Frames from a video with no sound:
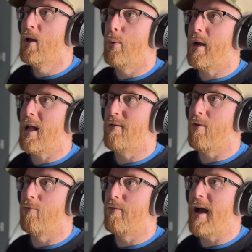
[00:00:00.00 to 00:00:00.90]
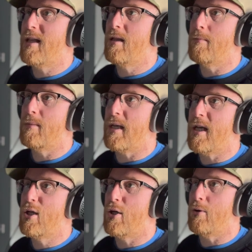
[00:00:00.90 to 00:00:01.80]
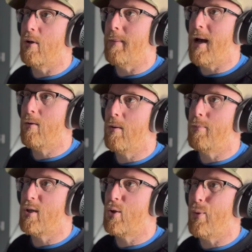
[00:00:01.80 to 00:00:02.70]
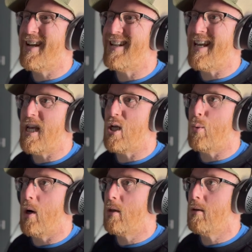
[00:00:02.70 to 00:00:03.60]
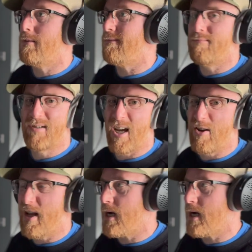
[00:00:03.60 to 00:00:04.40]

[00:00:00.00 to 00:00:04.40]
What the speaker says: we can have a random detune amount between each one of, say, only a